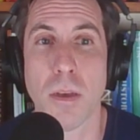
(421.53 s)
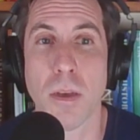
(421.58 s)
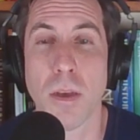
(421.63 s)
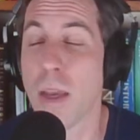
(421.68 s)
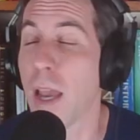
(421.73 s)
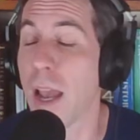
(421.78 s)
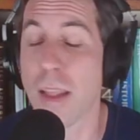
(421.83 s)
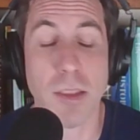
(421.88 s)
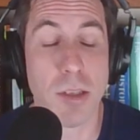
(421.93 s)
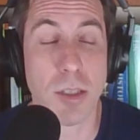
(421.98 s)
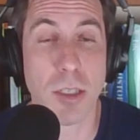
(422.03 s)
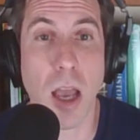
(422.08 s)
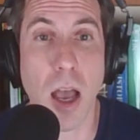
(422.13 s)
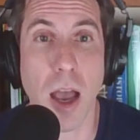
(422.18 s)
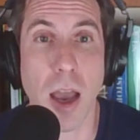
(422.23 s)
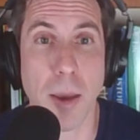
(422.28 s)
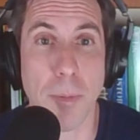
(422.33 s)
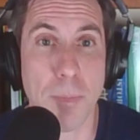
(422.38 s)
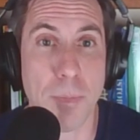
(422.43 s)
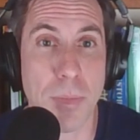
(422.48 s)
At the
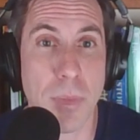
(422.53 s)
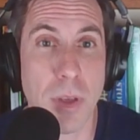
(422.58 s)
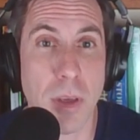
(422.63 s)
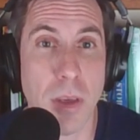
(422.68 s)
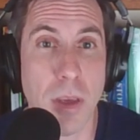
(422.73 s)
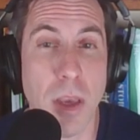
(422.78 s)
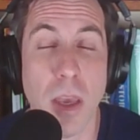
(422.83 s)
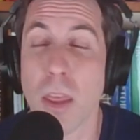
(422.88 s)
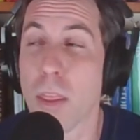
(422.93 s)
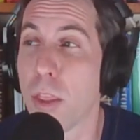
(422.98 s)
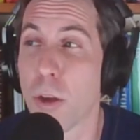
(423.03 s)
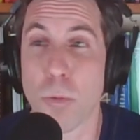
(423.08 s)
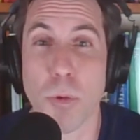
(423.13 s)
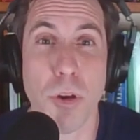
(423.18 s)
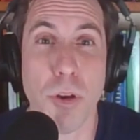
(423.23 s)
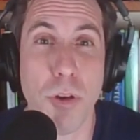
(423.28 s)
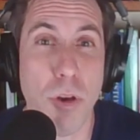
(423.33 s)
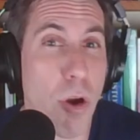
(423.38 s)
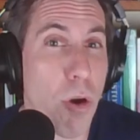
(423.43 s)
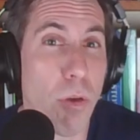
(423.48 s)
time, there were
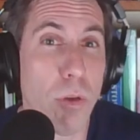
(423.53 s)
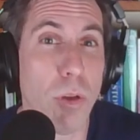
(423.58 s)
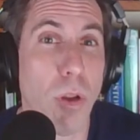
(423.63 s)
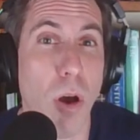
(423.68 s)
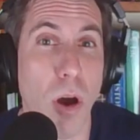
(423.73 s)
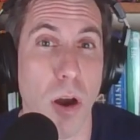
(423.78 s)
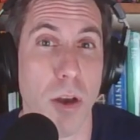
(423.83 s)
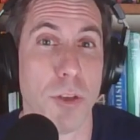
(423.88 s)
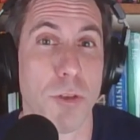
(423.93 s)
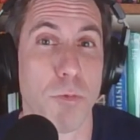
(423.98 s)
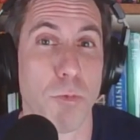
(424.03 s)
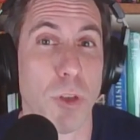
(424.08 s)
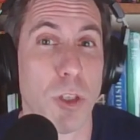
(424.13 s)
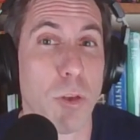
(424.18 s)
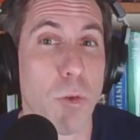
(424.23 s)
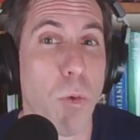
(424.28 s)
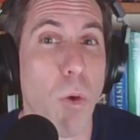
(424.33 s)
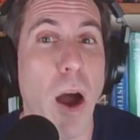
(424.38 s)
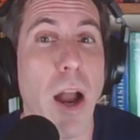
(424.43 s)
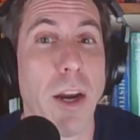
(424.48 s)
no laws
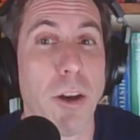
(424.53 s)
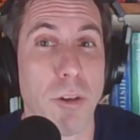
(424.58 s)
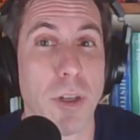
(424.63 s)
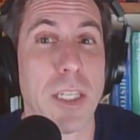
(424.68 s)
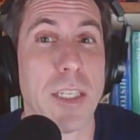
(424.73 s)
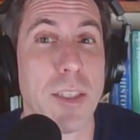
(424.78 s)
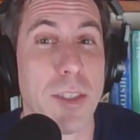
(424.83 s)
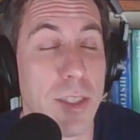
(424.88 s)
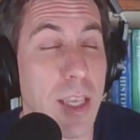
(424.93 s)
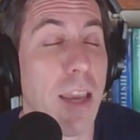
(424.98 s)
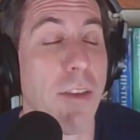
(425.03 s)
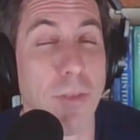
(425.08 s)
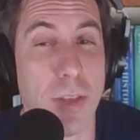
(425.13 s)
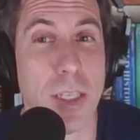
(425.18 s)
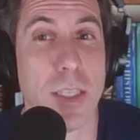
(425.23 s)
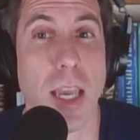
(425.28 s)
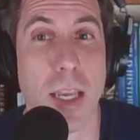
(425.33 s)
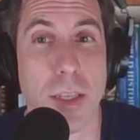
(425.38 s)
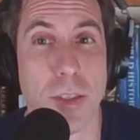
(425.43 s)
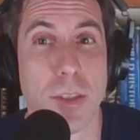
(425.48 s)
requiring safety
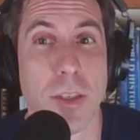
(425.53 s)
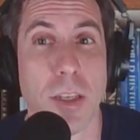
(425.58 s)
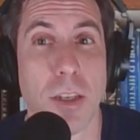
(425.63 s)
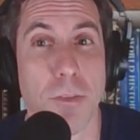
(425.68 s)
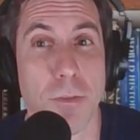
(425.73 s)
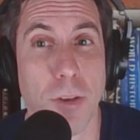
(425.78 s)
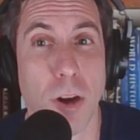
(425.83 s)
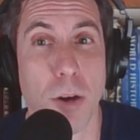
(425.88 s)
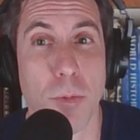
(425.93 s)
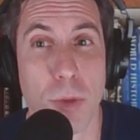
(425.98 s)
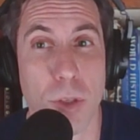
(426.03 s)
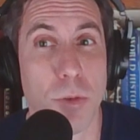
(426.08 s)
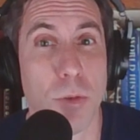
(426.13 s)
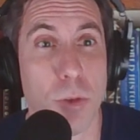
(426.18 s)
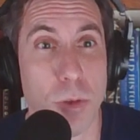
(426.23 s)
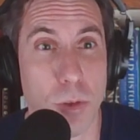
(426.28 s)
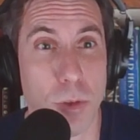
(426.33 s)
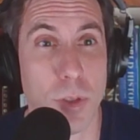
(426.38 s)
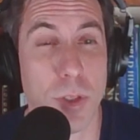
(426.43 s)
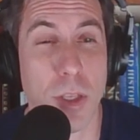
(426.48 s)
testing of
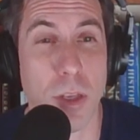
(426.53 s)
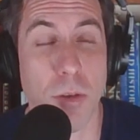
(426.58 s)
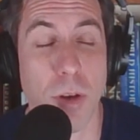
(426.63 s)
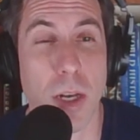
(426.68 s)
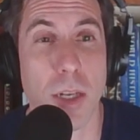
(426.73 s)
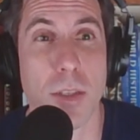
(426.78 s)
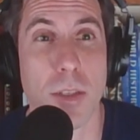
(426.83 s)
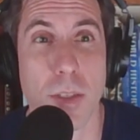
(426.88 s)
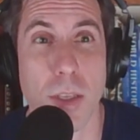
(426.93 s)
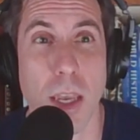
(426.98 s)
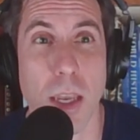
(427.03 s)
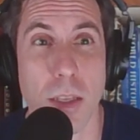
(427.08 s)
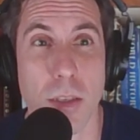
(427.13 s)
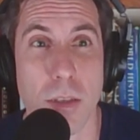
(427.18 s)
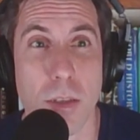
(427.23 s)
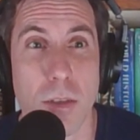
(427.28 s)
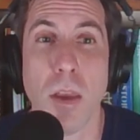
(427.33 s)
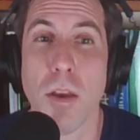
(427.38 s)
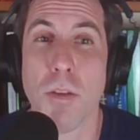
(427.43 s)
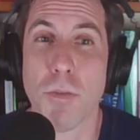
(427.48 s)
pharmaceuticals in the United
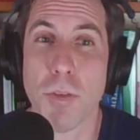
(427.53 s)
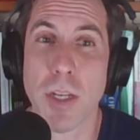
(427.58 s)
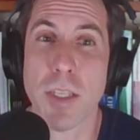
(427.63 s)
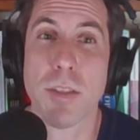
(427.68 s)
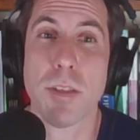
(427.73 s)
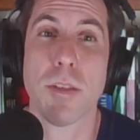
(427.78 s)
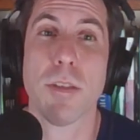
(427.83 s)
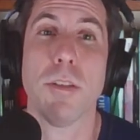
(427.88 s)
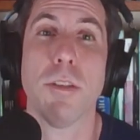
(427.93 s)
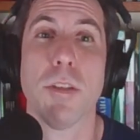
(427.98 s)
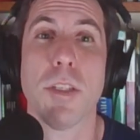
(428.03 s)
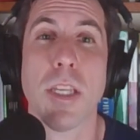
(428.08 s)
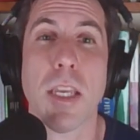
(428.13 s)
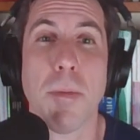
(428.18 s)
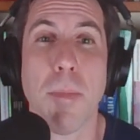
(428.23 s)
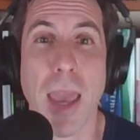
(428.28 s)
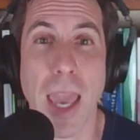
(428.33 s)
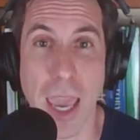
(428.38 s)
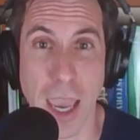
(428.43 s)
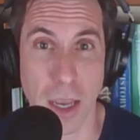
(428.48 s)
States. Frances and her team
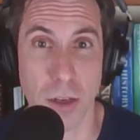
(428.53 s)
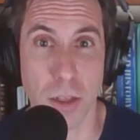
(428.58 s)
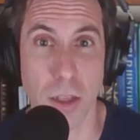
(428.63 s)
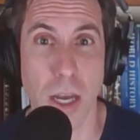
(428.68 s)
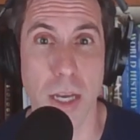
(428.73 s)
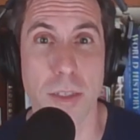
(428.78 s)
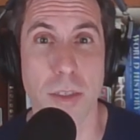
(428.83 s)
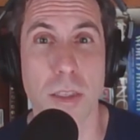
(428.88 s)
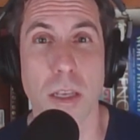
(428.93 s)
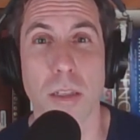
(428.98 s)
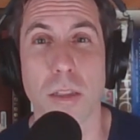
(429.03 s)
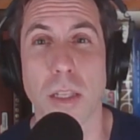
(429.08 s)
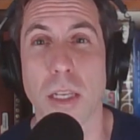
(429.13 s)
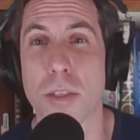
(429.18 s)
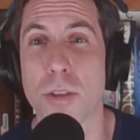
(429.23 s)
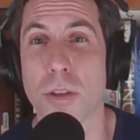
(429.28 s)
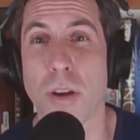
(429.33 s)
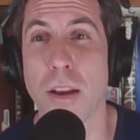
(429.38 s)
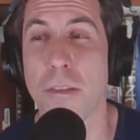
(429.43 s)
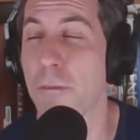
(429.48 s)
analyzed the
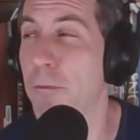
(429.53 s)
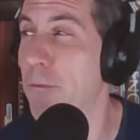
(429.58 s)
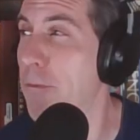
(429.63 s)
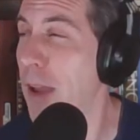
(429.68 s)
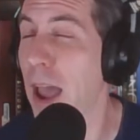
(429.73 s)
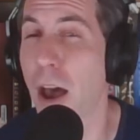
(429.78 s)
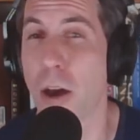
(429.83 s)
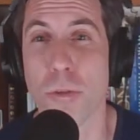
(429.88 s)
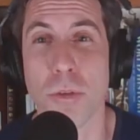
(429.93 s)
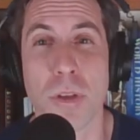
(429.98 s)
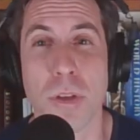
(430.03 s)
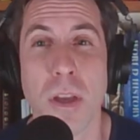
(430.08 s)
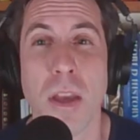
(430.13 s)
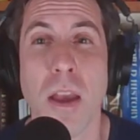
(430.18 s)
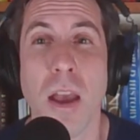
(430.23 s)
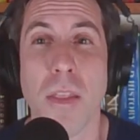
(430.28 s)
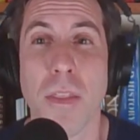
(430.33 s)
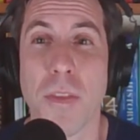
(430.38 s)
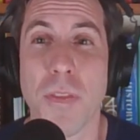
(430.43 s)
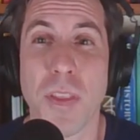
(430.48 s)
elixir and found
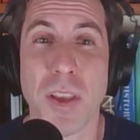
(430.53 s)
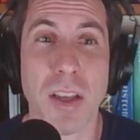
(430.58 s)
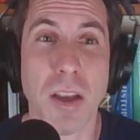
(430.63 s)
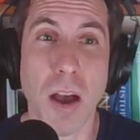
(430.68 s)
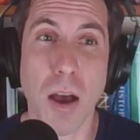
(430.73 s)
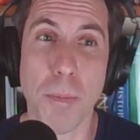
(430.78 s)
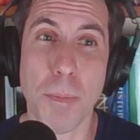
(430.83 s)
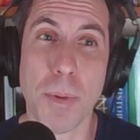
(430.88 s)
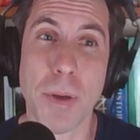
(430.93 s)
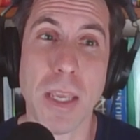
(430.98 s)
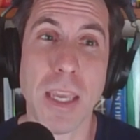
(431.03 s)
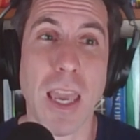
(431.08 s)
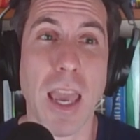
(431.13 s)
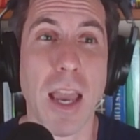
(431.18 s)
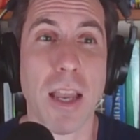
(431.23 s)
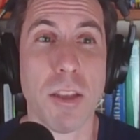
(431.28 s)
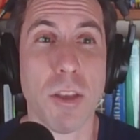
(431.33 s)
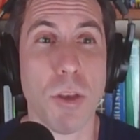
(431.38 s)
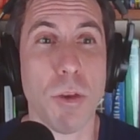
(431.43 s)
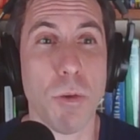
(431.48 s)
that the company
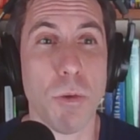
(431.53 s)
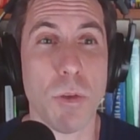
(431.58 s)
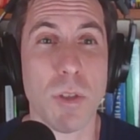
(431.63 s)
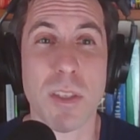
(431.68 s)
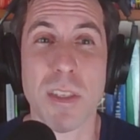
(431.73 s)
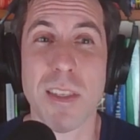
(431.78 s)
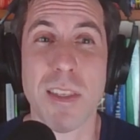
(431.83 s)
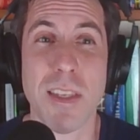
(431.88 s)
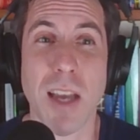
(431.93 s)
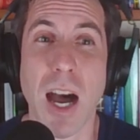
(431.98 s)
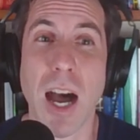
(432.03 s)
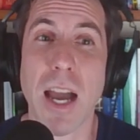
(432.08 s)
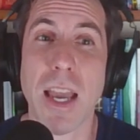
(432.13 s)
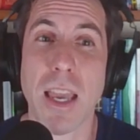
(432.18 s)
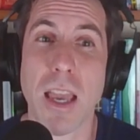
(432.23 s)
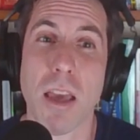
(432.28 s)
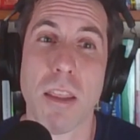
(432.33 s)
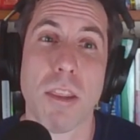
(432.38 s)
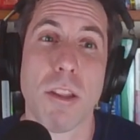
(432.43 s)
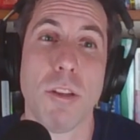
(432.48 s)
had used
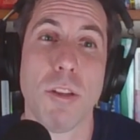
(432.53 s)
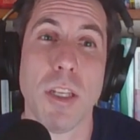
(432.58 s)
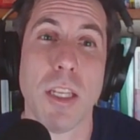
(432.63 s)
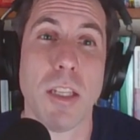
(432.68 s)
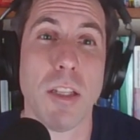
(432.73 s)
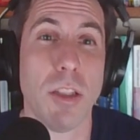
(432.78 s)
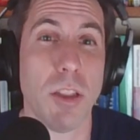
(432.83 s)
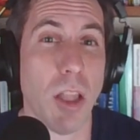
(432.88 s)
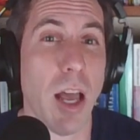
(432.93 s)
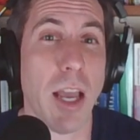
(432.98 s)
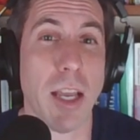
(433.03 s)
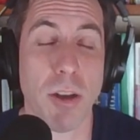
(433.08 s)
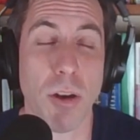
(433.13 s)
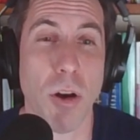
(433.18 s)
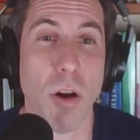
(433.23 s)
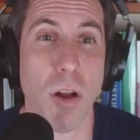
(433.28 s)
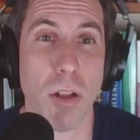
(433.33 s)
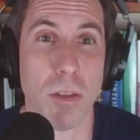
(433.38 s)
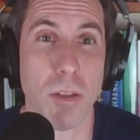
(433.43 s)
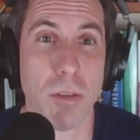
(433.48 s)
diethylene
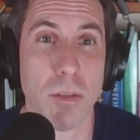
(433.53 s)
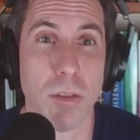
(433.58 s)
glycol,